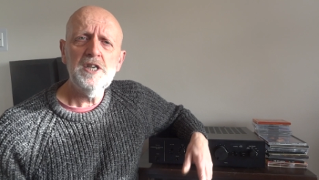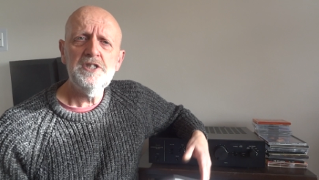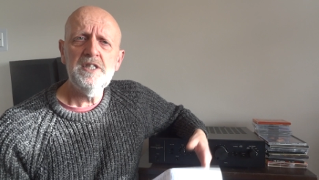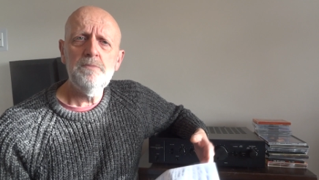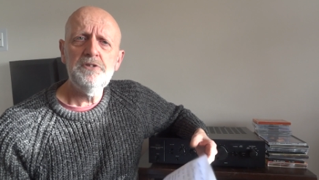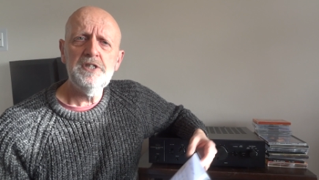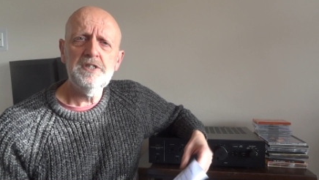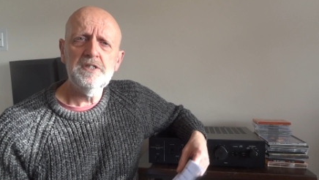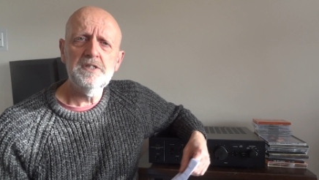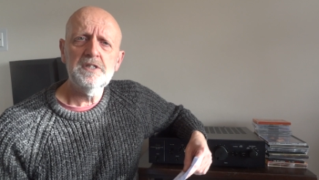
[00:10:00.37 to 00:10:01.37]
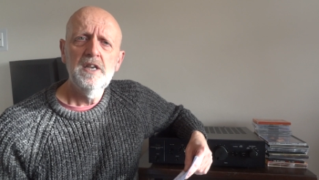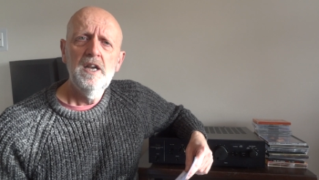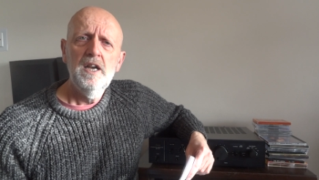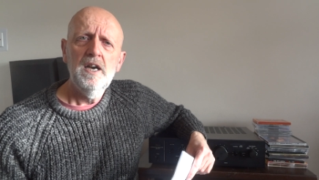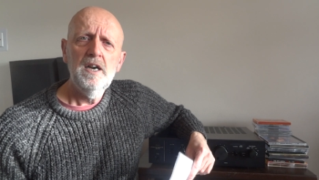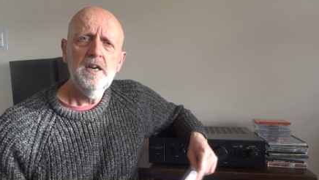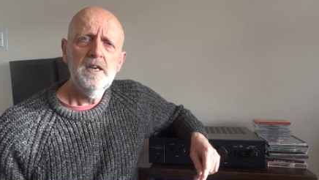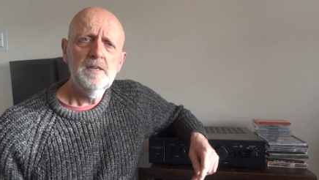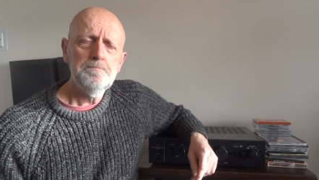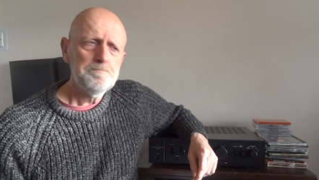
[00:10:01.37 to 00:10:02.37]
changing the resistors.
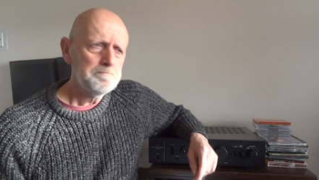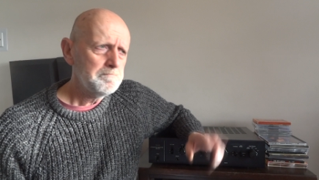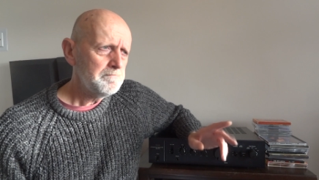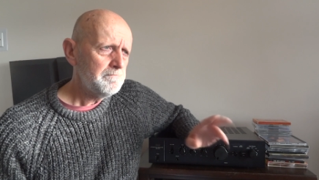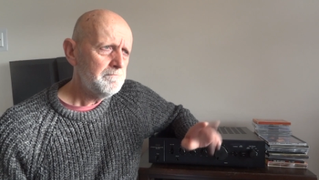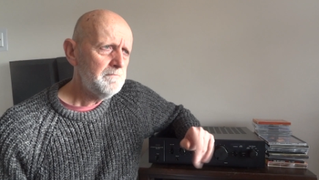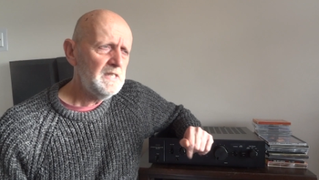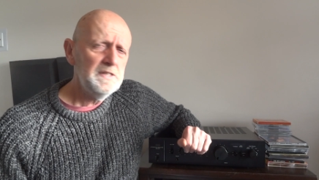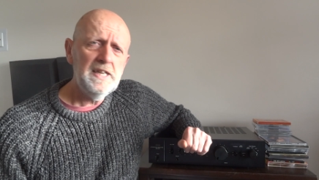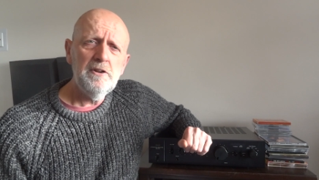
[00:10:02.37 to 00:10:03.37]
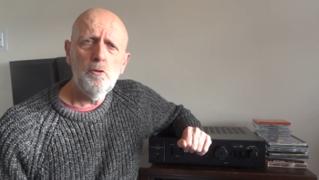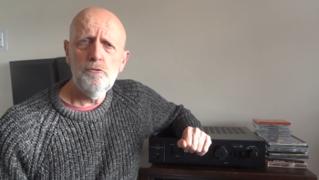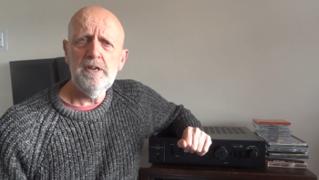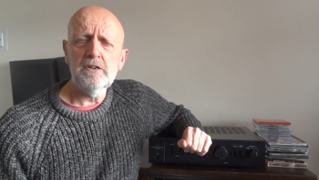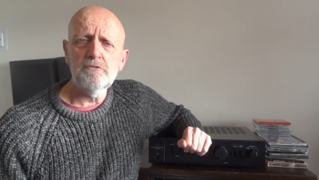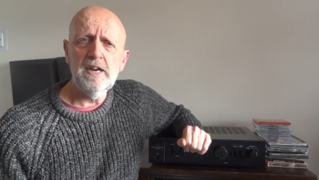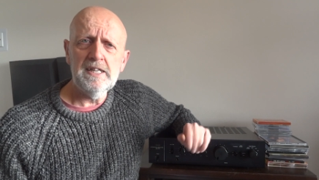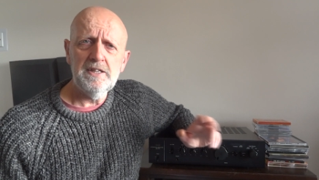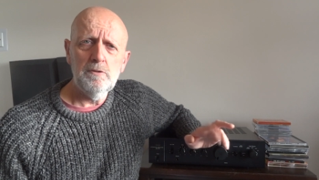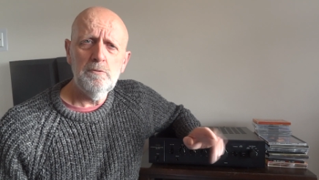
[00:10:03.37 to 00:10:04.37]
Um, didn't alter it a
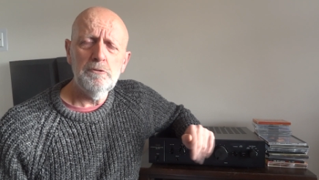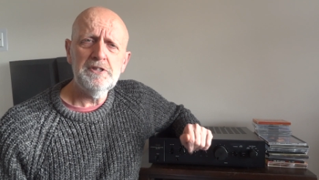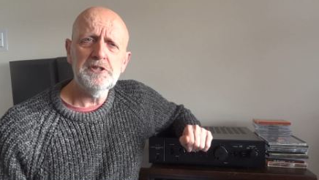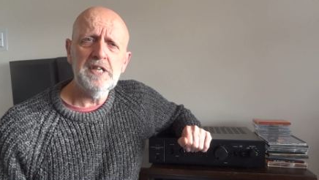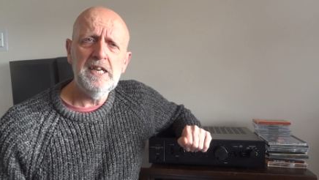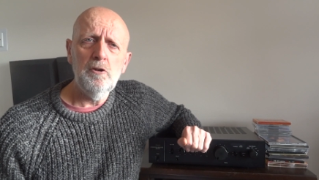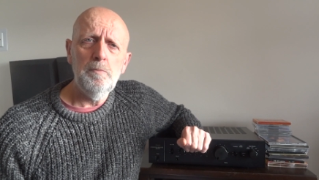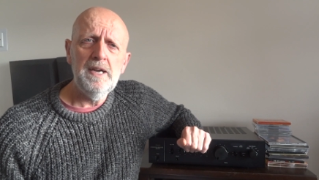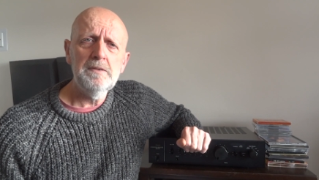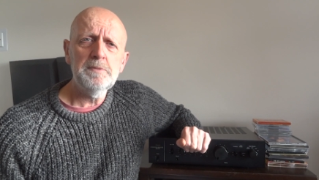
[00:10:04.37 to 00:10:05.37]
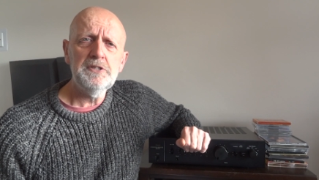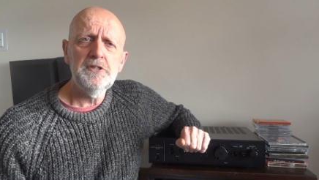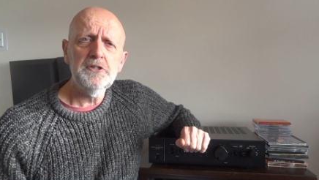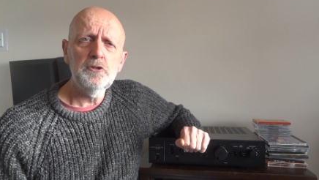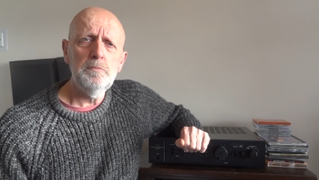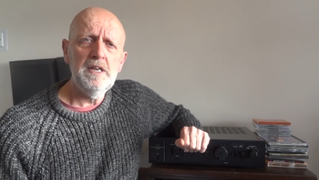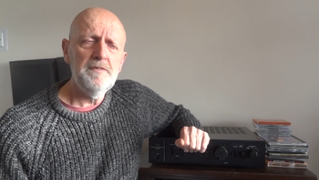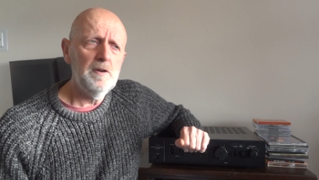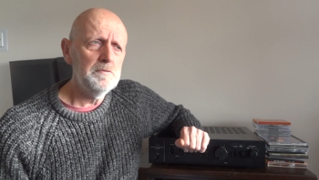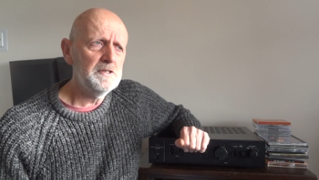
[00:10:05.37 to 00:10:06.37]
great deal, just a little bit, especially the 2
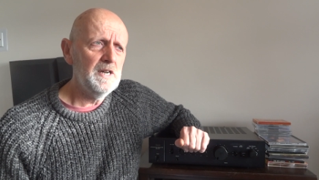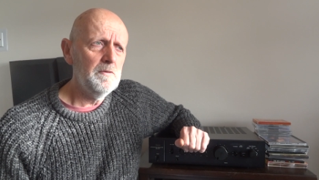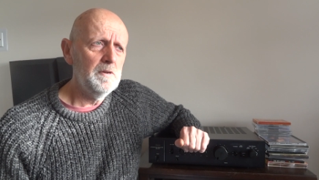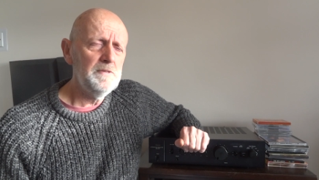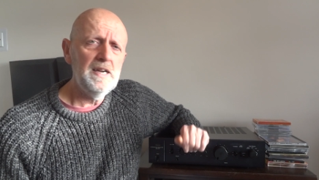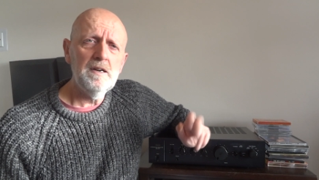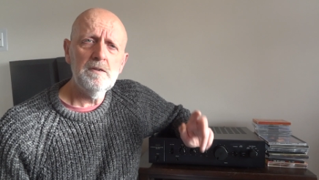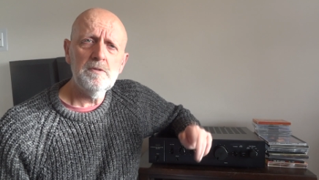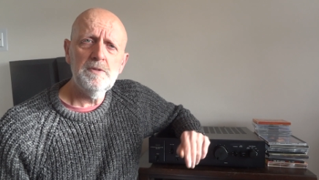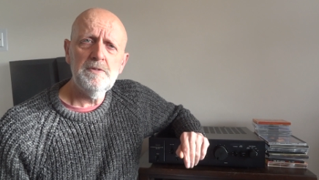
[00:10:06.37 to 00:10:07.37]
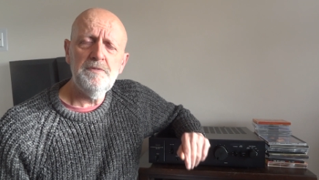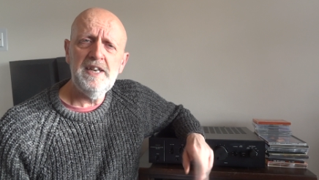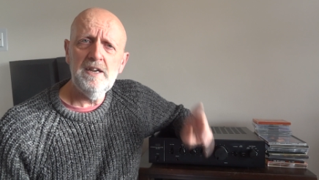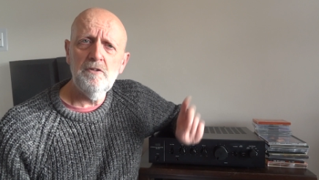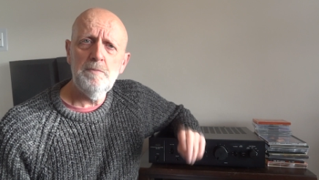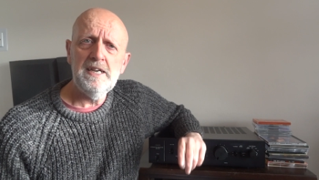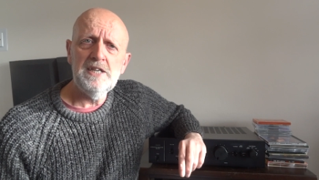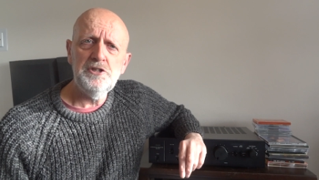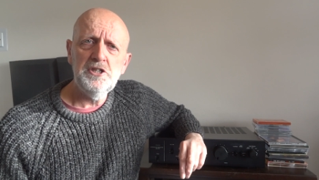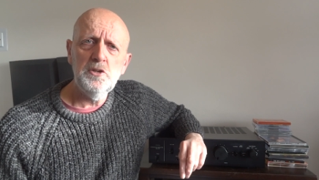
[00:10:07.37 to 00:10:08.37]
millivolts. So um, yeah, I'll, oh, the video of me
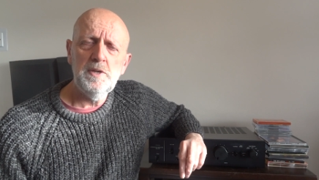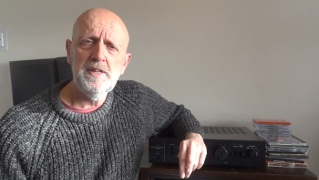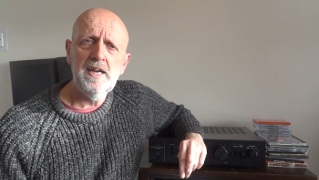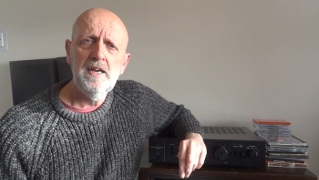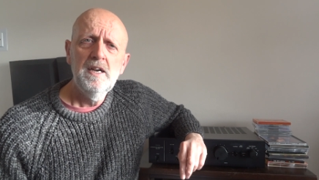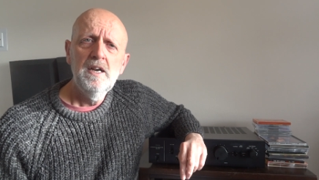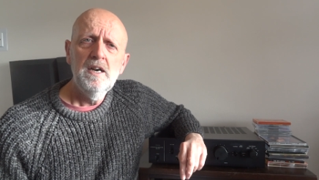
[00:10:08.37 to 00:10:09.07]
actually doing that